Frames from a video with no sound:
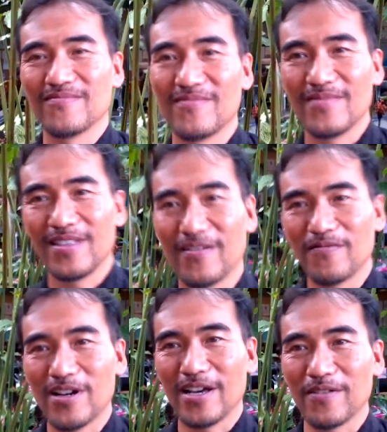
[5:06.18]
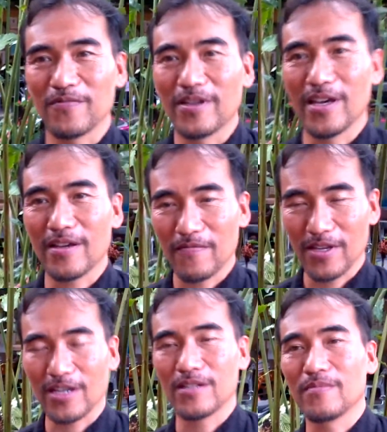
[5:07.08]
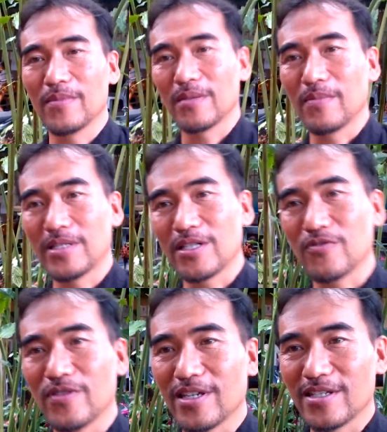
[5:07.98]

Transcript: Right. That's why we yeah. we get the meeting today.